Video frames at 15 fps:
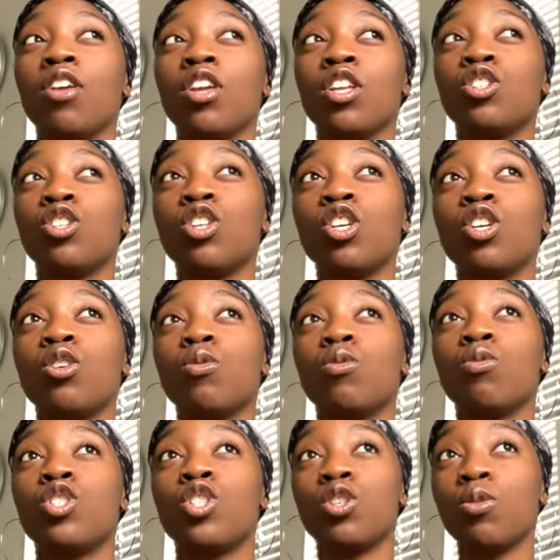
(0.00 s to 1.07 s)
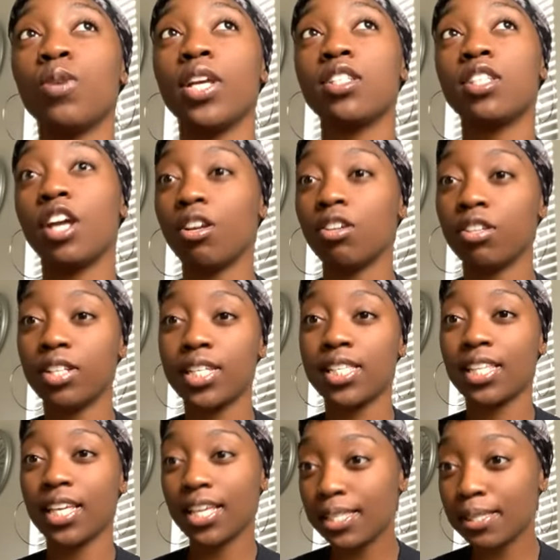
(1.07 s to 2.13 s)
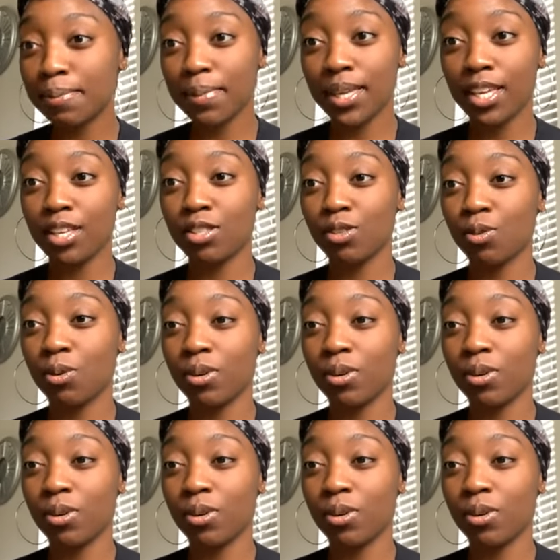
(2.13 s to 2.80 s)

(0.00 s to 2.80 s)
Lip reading: do you do internal assessments or